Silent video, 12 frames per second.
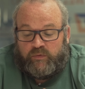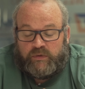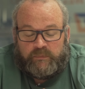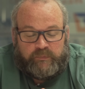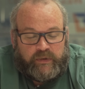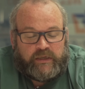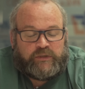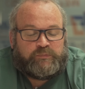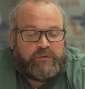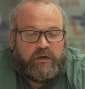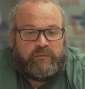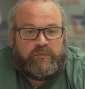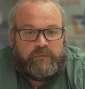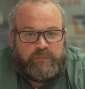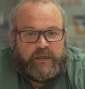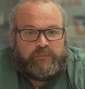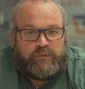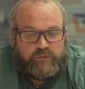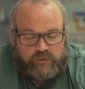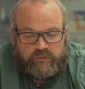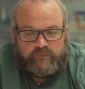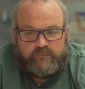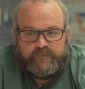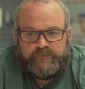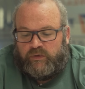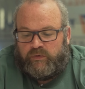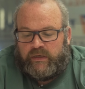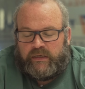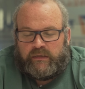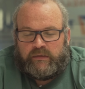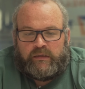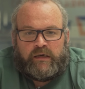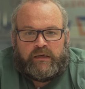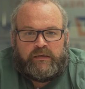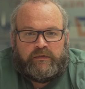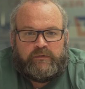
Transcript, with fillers: or the biggest problem that people do, you get a lot